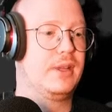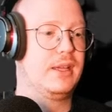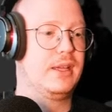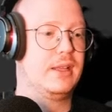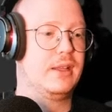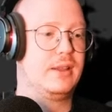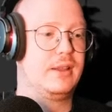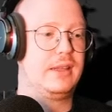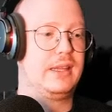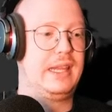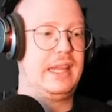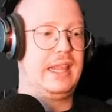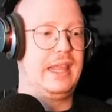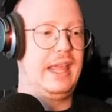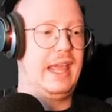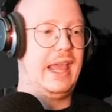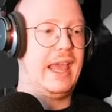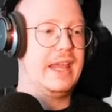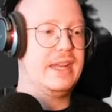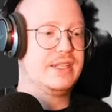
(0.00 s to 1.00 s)
Uh,
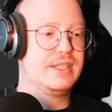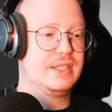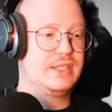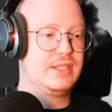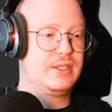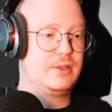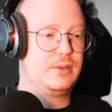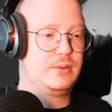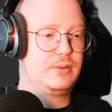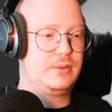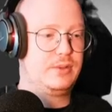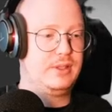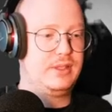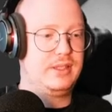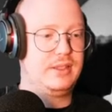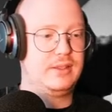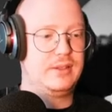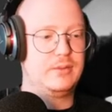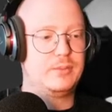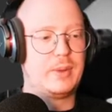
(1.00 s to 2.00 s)
end
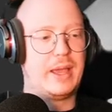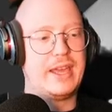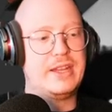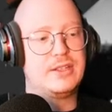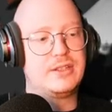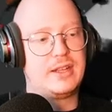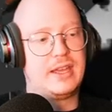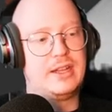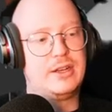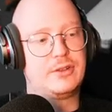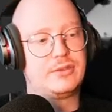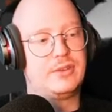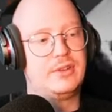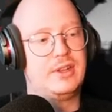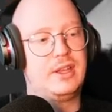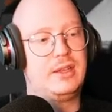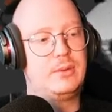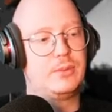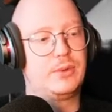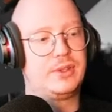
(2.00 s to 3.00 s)
end, end of the
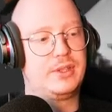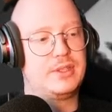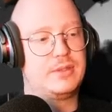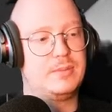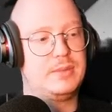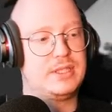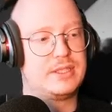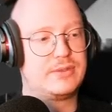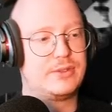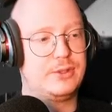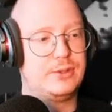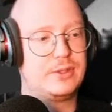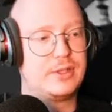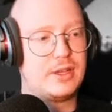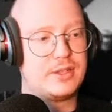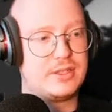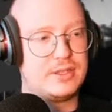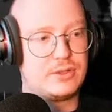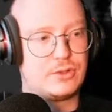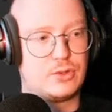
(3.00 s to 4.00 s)
day, what this means for you
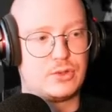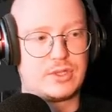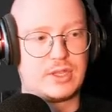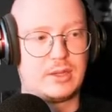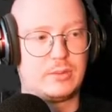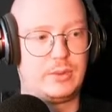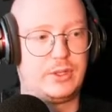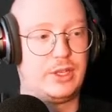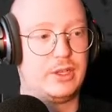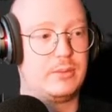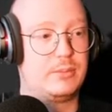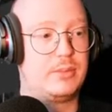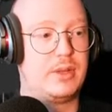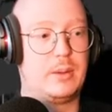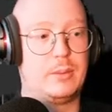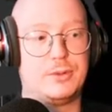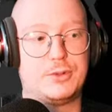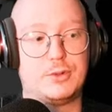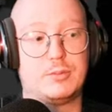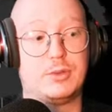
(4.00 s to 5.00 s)
guys is just that we're going to be
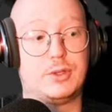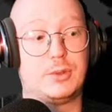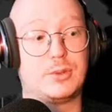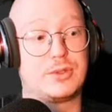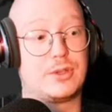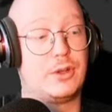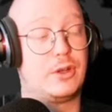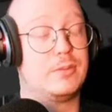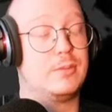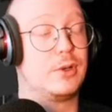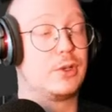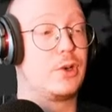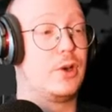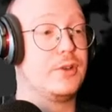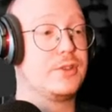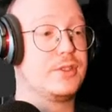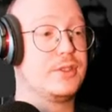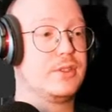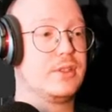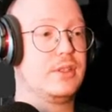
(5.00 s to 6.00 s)
able to produce a lot more
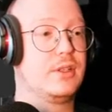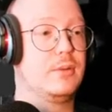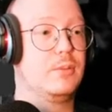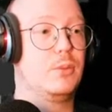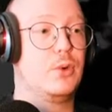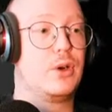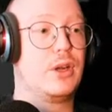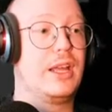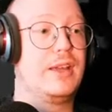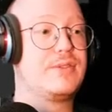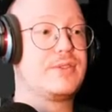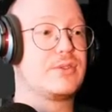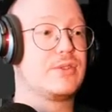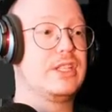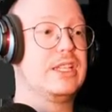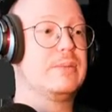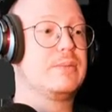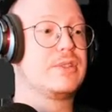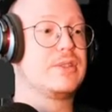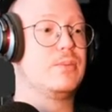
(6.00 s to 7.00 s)
content, more live
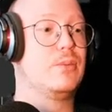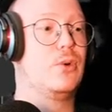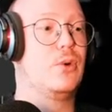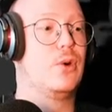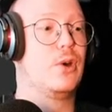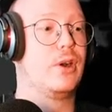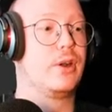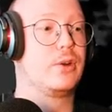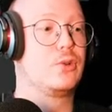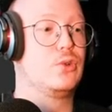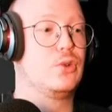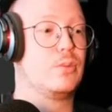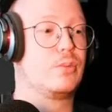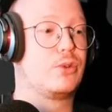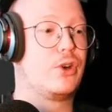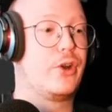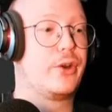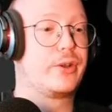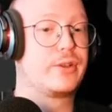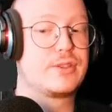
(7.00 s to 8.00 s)
streams, more cool
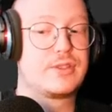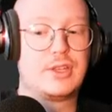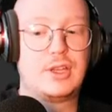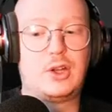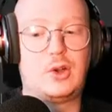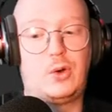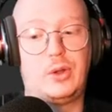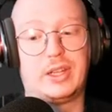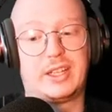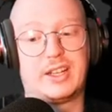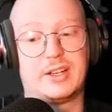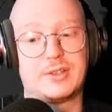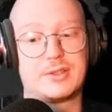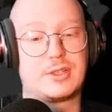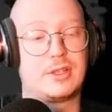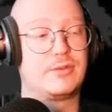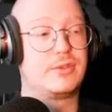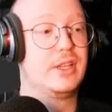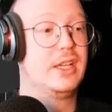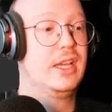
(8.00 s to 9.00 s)
products, all that kind of
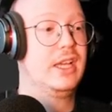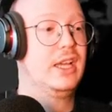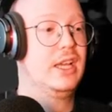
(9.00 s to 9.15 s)
stuff.